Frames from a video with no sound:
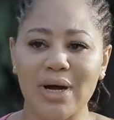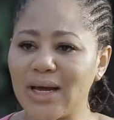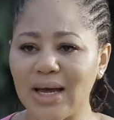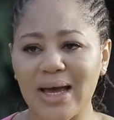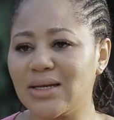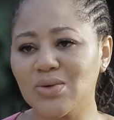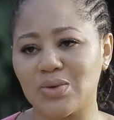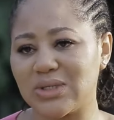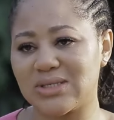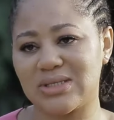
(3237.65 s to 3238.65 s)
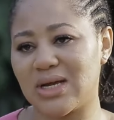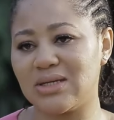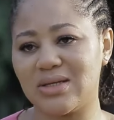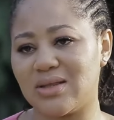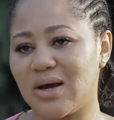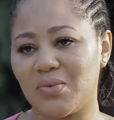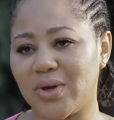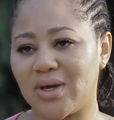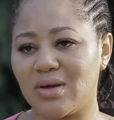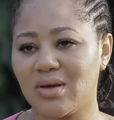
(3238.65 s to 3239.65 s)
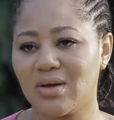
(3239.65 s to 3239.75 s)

I didn't understand it that way.